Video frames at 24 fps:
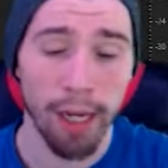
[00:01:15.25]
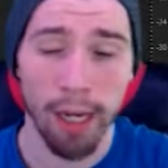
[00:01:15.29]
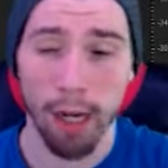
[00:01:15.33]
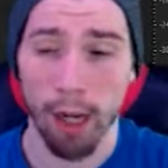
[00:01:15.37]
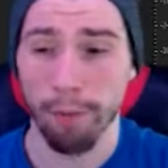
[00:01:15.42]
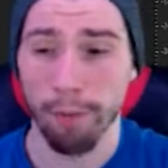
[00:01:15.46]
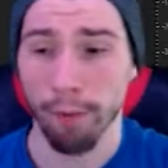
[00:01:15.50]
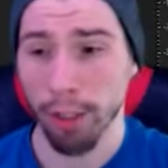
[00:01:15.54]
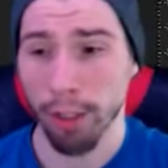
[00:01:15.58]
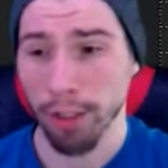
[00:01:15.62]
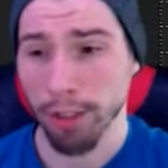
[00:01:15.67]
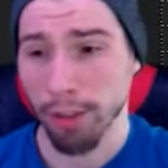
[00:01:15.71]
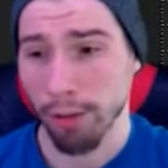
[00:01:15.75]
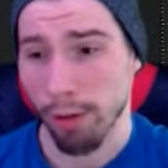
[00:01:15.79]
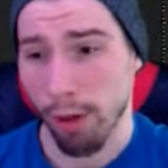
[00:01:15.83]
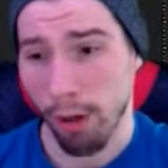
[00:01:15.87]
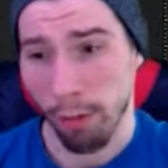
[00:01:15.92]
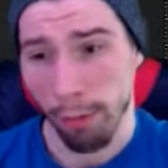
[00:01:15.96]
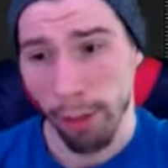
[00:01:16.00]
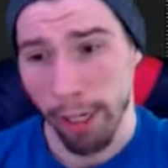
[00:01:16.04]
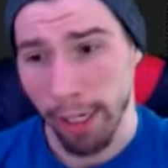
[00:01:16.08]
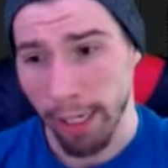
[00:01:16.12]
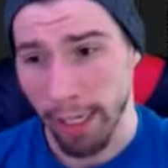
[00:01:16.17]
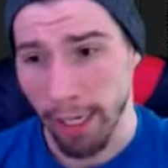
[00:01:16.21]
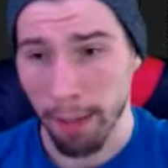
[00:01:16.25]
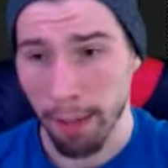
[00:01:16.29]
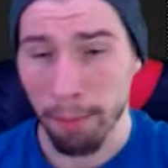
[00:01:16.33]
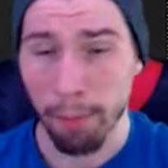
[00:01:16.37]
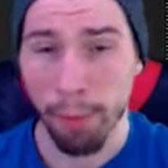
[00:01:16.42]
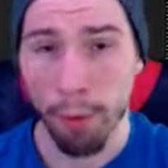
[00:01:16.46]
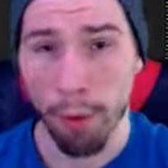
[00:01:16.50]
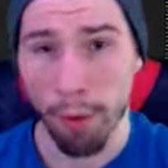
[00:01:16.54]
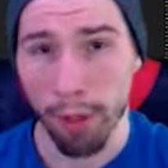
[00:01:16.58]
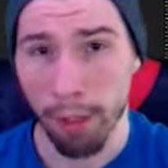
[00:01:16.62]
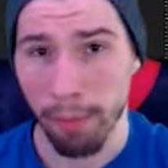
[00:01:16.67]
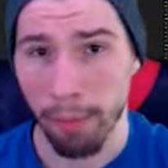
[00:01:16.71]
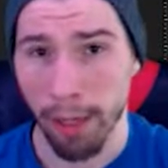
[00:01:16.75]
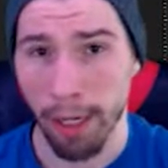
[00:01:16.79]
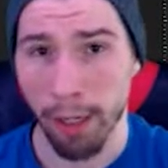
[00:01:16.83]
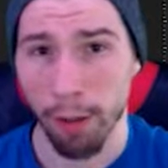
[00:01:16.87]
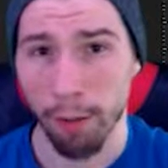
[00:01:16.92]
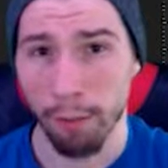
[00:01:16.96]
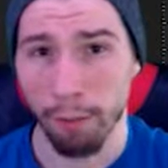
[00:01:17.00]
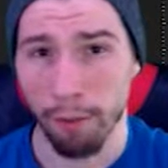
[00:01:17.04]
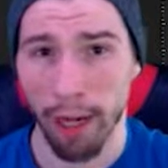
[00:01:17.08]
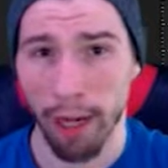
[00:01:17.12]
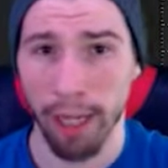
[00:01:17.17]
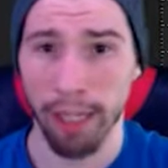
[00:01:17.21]
Now, I've also already imported my
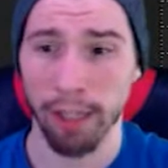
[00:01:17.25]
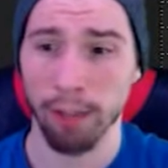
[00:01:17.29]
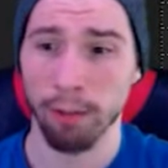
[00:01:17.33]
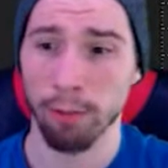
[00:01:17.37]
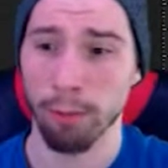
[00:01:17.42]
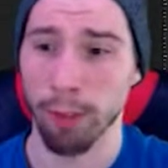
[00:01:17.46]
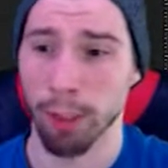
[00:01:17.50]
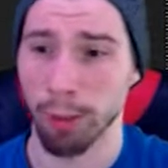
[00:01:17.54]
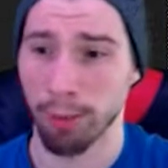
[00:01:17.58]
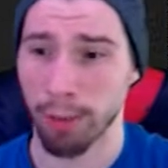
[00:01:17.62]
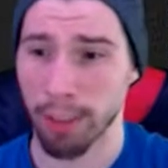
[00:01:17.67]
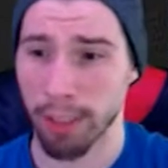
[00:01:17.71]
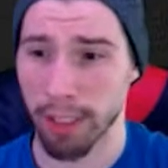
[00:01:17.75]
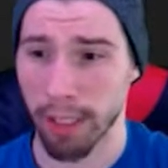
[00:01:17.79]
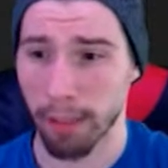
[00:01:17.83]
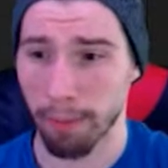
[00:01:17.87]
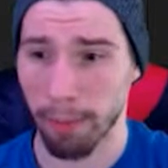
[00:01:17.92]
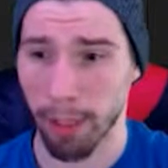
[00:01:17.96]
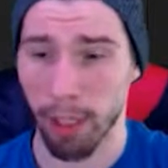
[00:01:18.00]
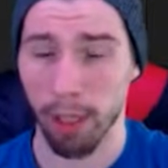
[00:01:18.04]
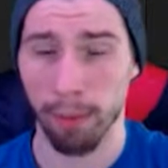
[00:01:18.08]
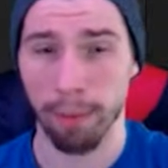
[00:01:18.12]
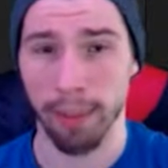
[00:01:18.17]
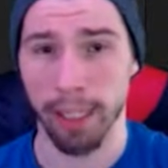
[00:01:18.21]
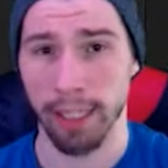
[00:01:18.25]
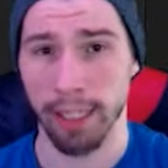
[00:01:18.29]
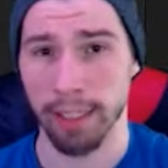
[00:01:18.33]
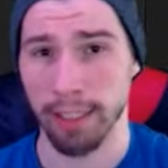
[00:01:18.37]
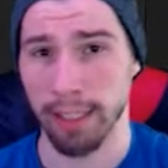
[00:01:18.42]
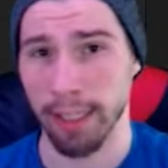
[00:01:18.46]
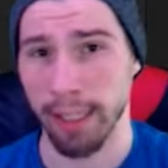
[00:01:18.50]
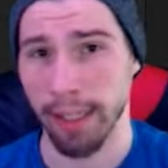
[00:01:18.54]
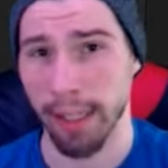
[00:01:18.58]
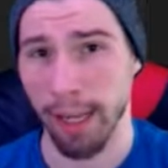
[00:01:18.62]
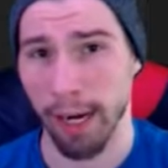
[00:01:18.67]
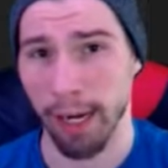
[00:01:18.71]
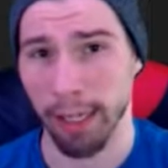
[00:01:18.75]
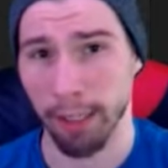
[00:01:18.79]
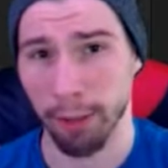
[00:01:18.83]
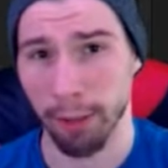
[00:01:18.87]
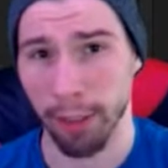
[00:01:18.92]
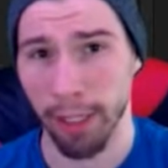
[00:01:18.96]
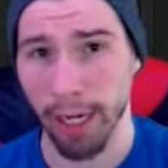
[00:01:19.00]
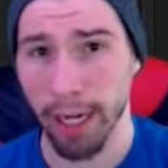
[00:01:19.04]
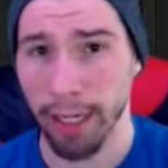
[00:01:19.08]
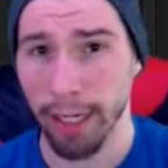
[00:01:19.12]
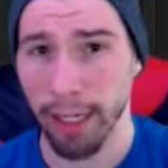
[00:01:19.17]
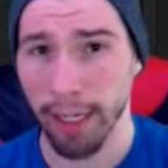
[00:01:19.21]
own file, which was the ball PSD that I
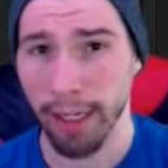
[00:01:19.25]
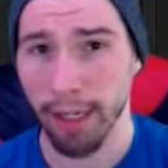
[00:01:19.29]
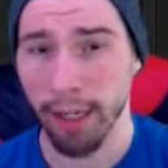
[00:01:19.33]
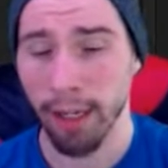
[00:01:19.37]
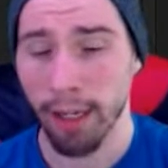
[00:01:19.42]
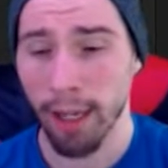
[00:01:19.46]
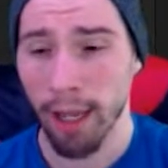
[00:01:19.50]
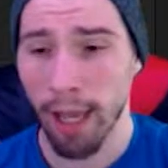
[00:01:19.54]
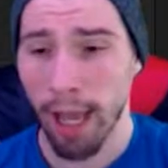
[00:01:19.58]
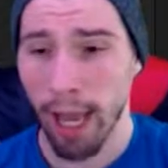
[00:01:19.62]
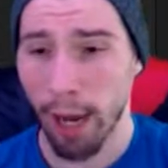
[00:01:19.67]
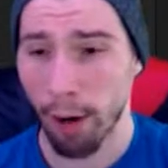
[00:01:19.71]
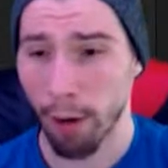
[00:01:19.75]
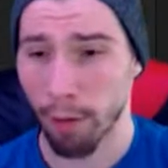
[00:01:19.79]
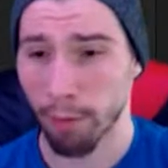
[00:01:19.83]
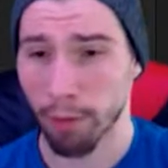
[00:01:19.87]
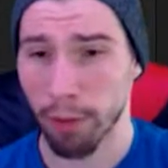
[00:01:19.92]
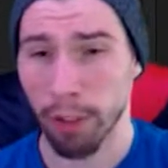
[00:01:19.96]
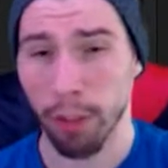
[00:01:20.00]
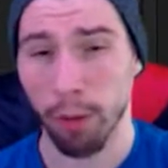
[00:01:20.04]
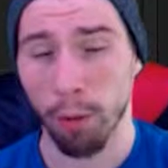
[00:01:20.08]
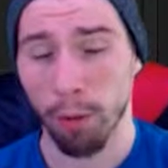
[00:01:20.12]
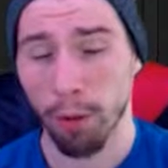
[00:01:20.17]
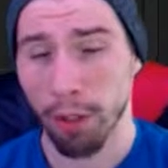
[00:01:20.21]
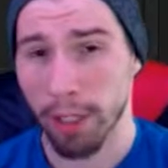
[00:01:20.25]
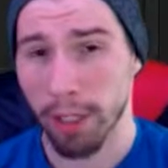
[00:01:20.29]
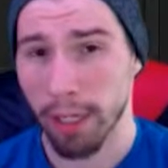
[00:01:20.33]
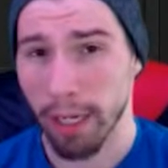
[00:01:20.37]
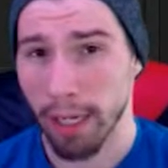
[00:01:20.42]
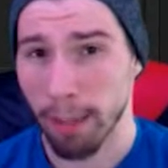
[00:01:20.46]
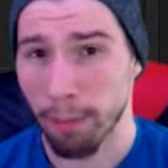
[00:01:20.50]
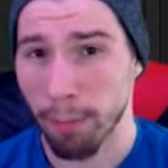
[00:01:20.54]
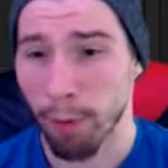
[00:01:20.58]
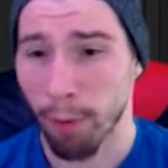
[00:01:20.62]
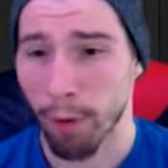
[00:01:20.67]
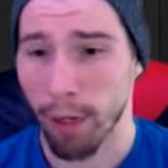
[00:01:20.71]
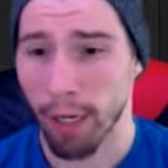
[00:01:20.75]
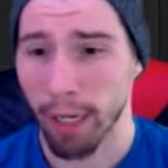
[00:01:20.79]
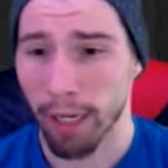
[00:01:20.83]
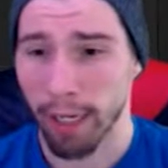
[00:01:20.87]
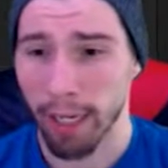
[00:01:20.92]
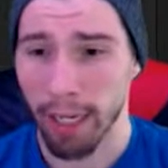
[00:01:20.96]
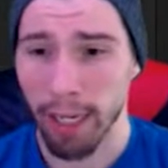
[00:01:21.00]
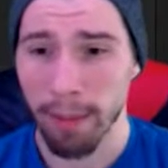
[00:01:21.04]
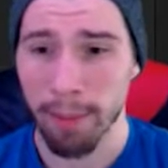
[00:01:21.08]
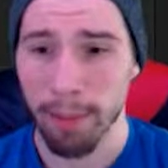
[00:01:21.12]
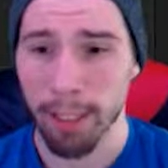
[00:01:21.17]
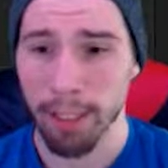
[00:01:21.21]
created. However, in order to import
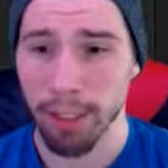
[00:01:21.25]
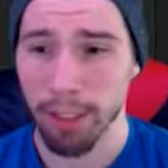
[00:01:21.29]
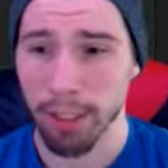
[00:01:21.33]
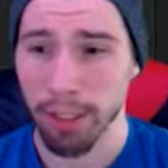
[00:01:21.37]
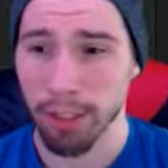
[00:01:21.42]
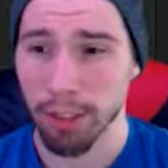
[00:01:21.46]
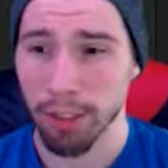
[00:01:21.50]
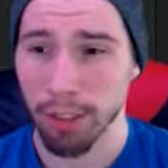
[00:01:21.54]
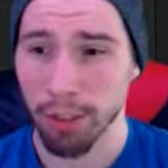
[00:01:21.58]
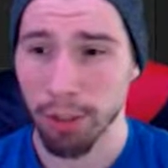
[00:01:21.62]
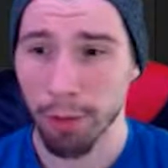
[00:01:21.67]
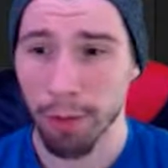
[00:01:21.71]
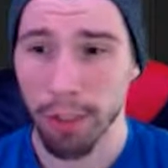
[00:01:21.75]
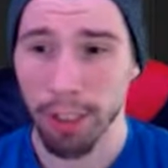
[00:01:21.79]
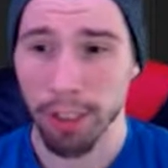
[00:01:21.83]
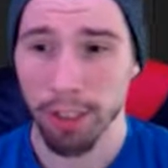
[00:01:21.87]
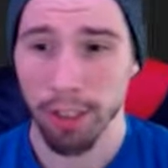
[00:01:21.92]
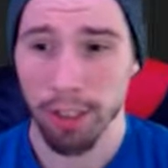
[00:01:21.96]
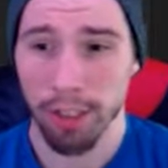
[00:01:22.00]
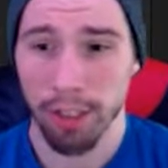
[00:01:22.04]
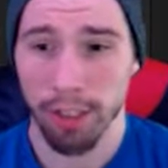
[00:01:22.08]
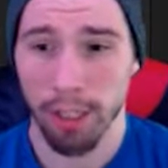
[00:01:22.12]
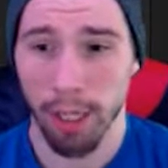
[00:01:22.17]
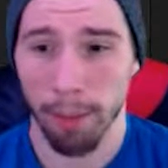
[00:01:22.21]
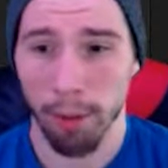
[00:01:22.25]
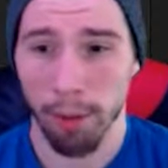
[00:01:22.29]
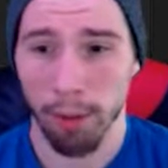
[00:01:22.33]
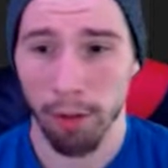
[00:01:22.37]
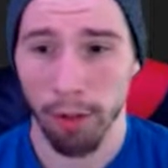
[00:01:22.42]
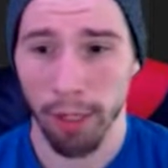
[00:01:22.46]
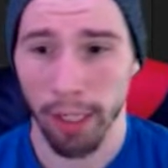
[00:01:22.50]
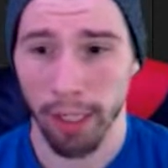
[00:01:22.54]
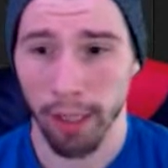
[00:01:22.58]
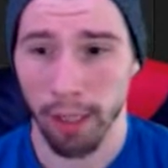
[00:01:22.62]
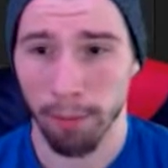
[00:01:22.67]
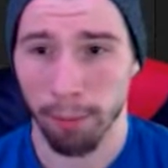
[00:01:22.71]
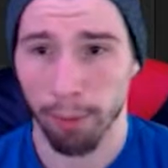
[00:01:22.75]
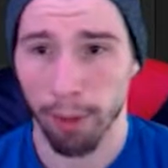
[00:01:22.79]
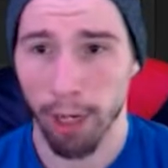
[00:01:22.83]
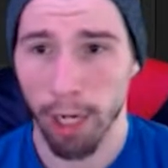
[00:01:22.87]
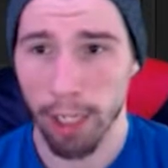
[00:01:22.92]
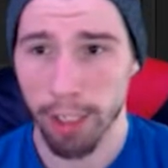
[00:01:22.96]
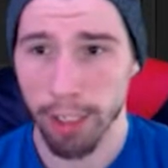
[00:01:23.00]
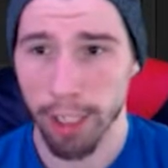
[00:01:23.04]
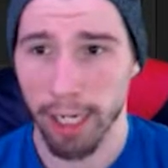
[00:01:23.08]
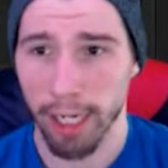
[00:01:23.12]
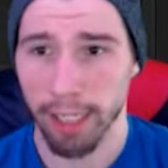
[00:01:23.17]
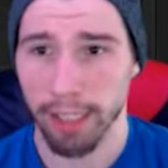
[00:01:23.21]
any images, you can just double-click in the
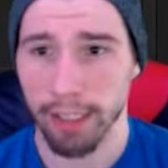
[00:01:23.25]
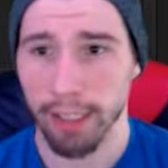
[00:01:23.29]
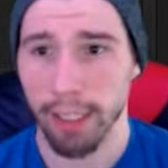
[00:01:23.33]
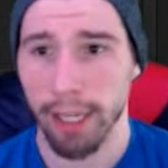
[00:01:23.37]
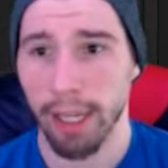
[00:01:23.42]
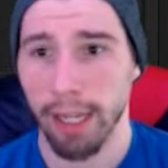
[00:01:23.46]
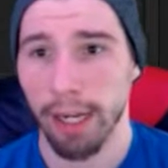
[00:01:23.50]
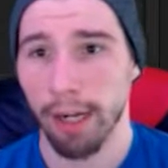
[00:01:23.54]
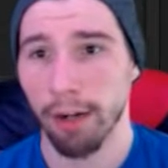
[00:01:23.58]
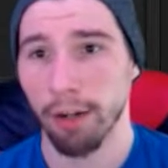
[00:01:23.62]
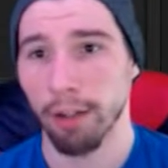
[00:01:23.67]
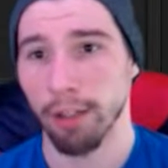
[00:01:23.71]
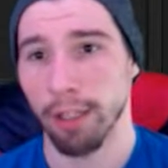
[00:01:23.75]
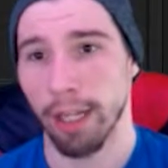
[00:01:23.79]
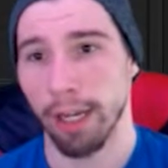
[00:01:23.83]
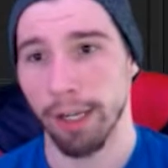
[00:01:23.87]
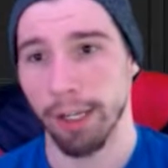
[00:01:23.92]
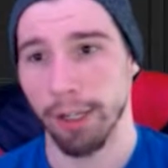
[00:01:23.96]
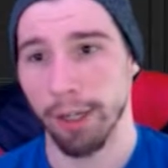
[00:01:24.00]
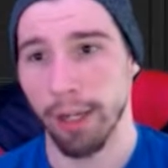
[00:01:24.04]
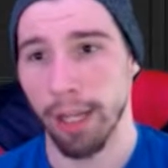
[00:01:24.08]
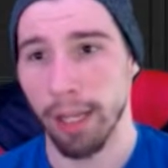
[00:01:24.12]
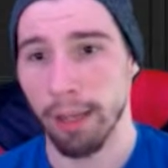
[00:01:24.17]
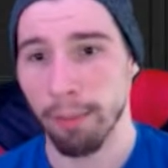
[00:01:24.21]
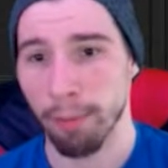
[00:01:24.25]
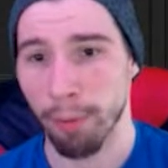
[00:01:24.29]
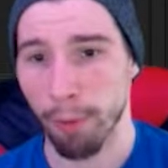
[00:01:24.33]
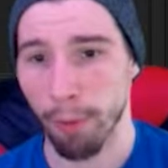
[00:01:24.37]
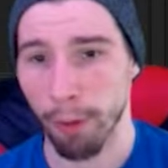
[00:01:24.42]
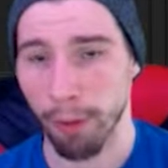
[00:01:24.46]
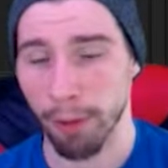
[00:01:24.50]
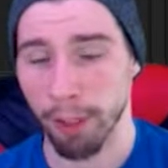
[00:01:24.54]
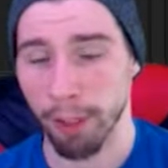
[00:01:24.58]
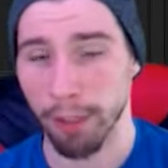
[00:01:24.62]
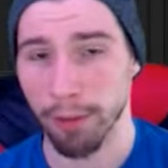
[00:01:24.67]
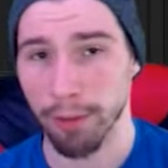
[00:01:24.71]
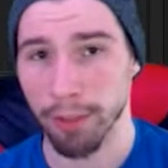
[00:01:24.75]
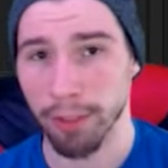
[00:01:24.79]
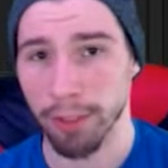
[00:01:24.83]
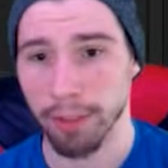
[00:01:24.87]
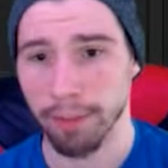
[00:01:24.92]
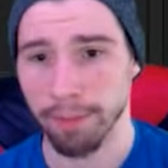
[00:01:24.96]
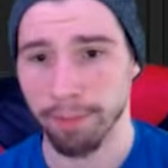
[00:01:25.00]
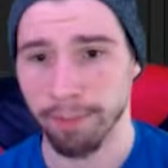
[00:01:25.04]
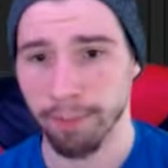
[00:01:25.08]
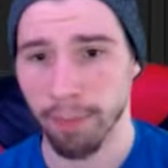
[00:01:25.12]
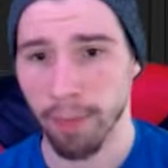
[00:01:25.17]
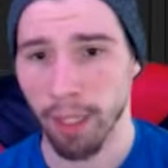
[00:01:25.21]
project and it'll allow you to import
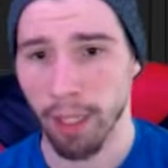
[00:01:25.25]
those.